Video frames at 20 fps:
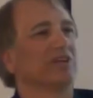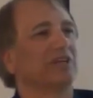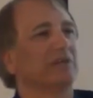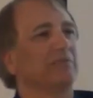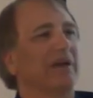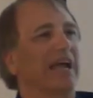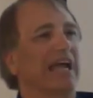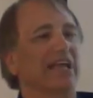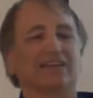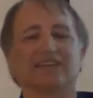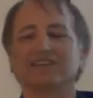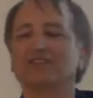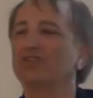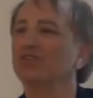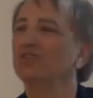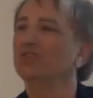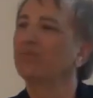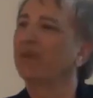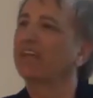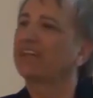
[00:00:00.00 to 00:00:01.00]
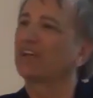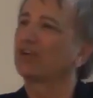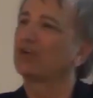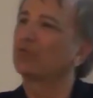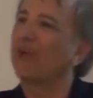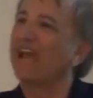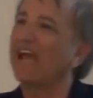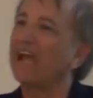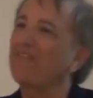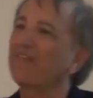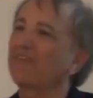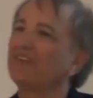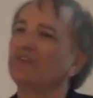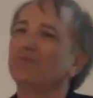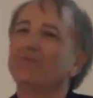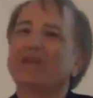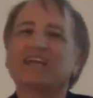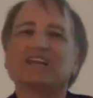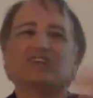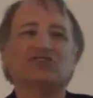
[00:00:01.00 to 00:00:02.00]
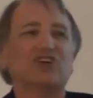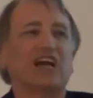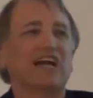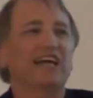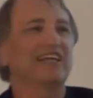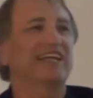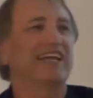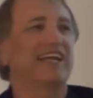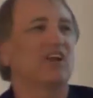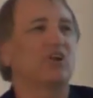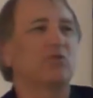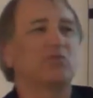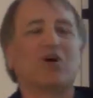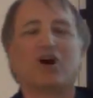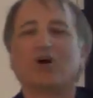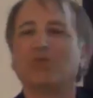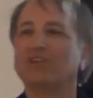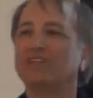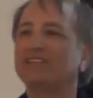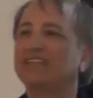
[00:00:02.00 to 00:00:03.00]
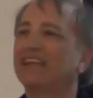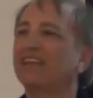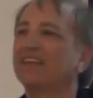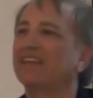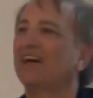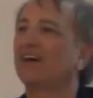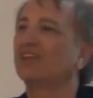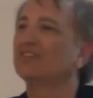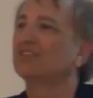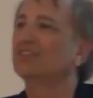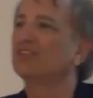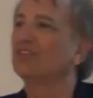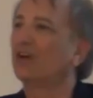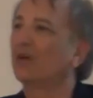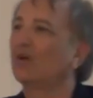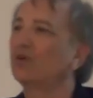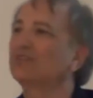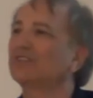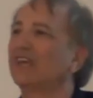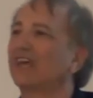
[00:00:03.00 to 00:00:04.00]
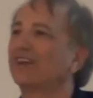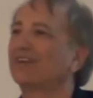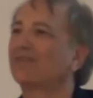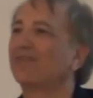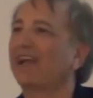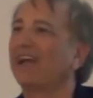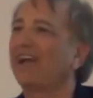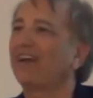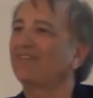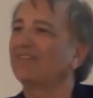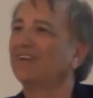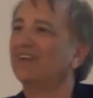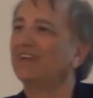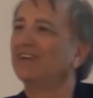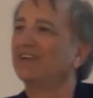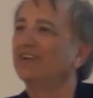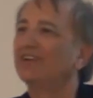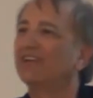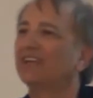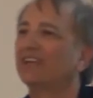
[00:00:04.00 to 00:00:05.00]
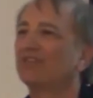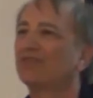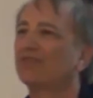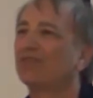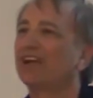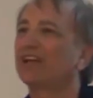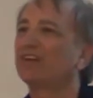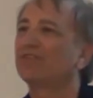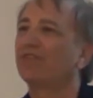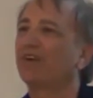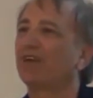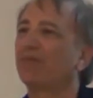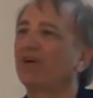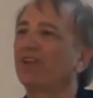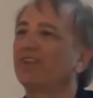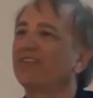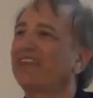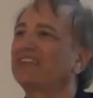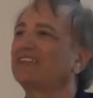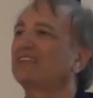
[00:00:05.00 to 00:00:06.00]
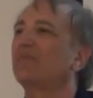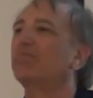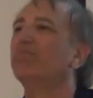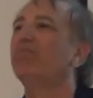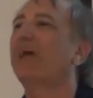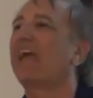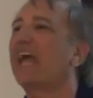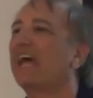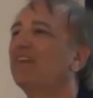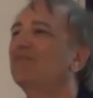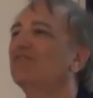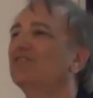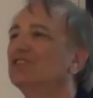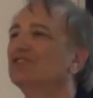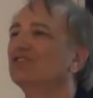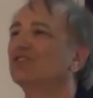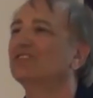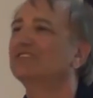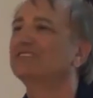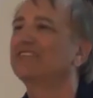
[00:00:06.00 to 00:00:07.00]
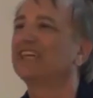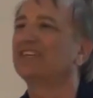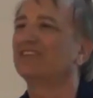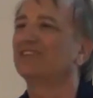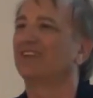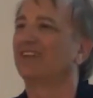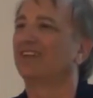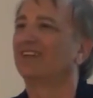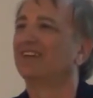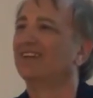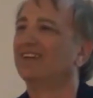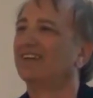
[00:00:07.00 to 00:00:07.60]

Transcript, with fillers: really badly. So you make a graph and you make a giant hairball with 10,000 nodes on a graph, you get a giant hairball, that's a bad visualization.